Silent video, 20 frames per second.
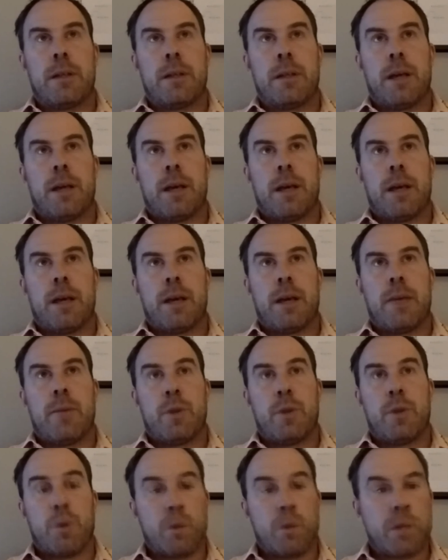Um,
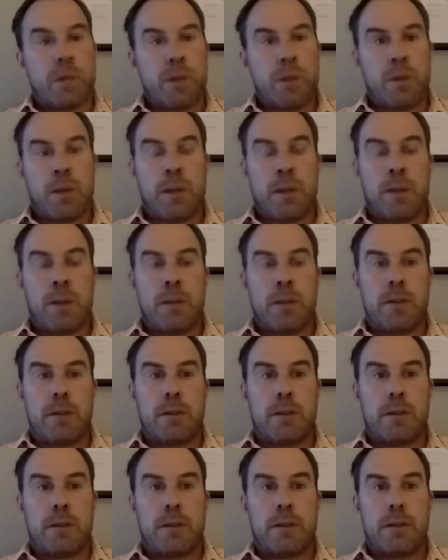the only one
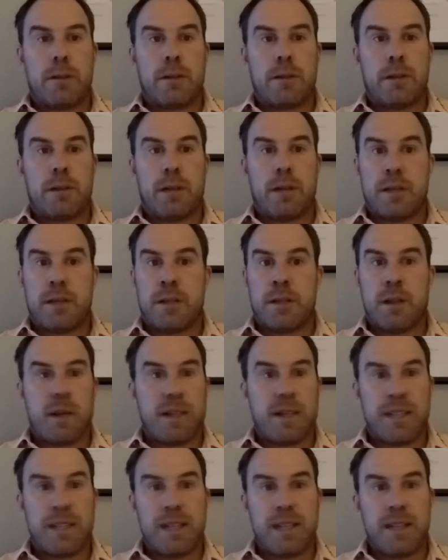that it's
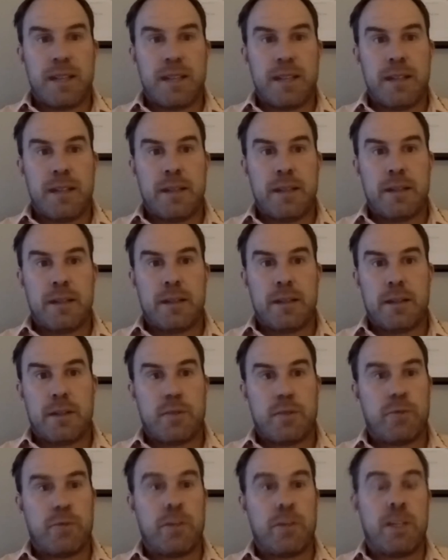not is 18
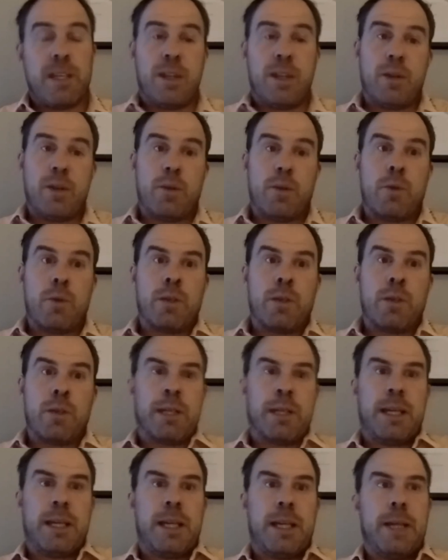that's really the
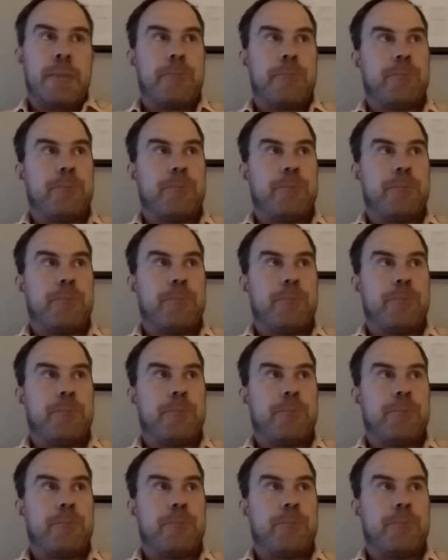only